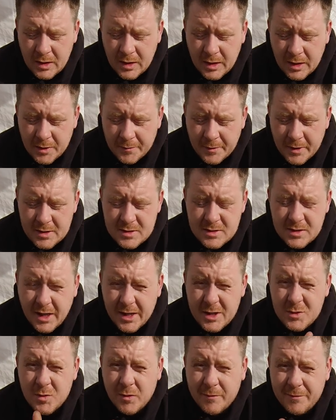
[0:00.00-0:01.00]
anyways,
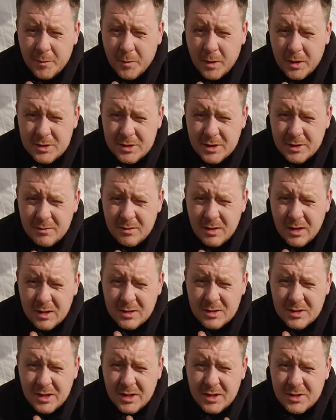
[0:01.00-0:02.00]
nice one for watching. I'll
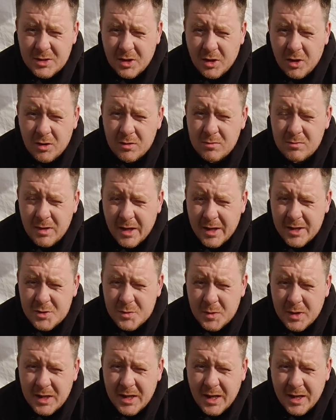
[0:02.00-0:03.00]
see you all next
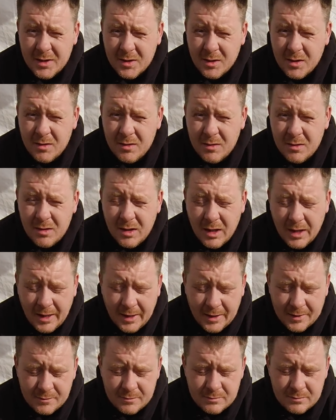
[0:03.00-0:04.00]
weekend,
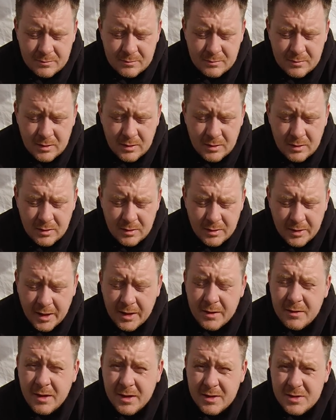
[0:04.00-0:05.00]
and
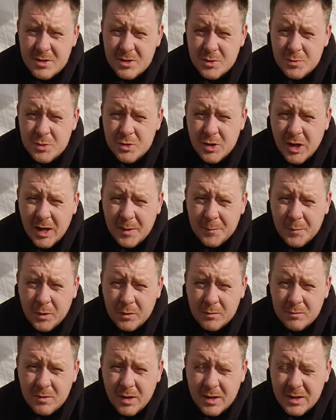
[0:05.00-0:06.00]
yeah, hit the subscribe
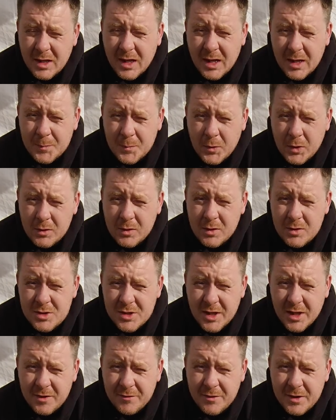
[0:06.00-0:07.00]
button, hit the like button, and
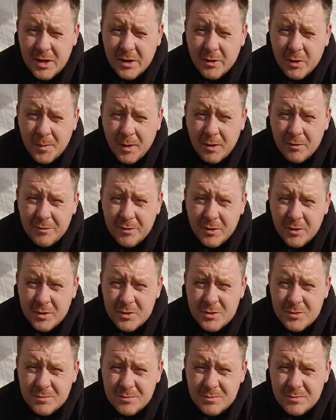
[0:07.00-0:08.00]
share the video about for
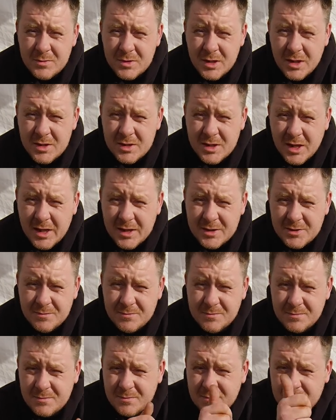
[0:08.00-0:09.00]
us. Cheers guys.
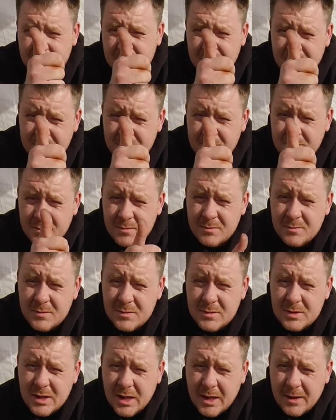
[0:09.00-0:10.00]

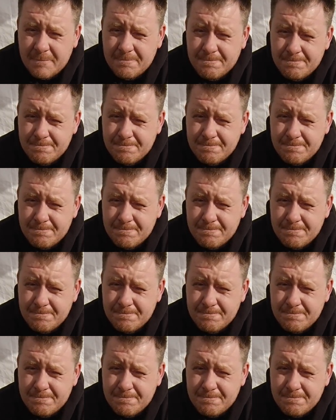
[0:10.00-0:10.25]
Ta-da.